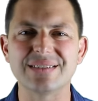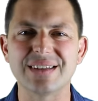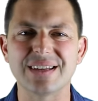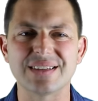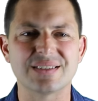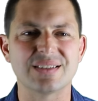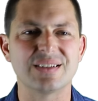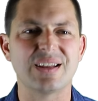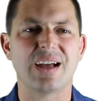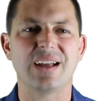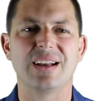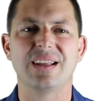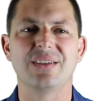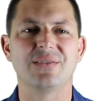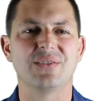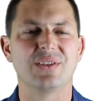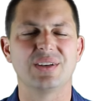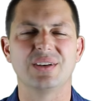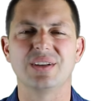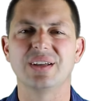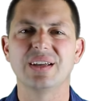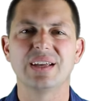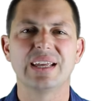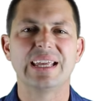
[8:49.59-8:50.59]
That's not
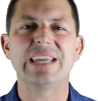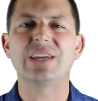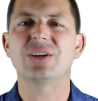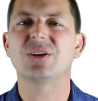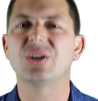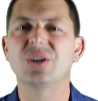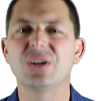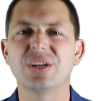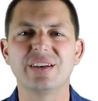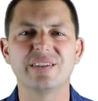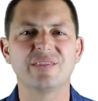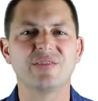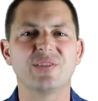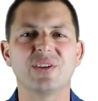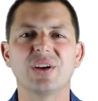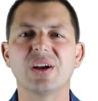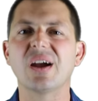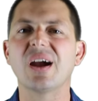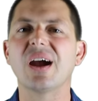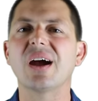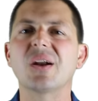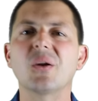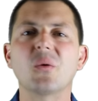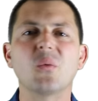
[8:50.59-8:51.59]
even, he couldn't
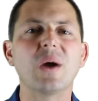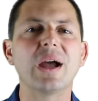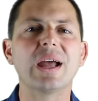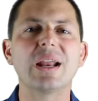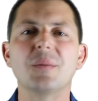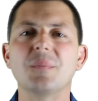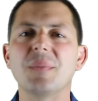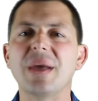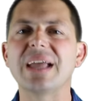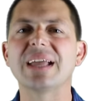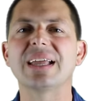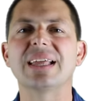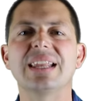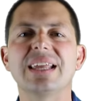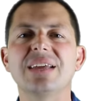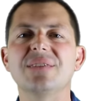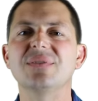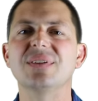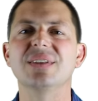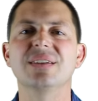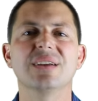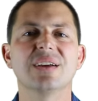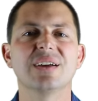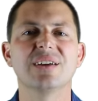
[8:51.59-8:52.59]
figure out a way to make it
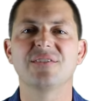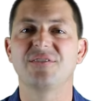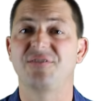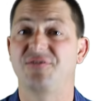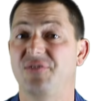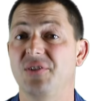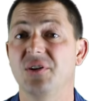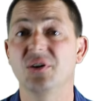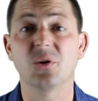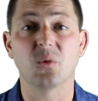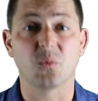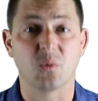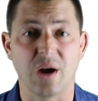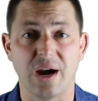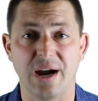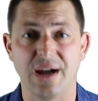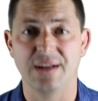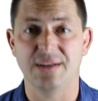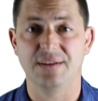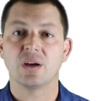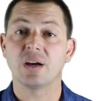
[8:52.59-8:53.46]
even feel right.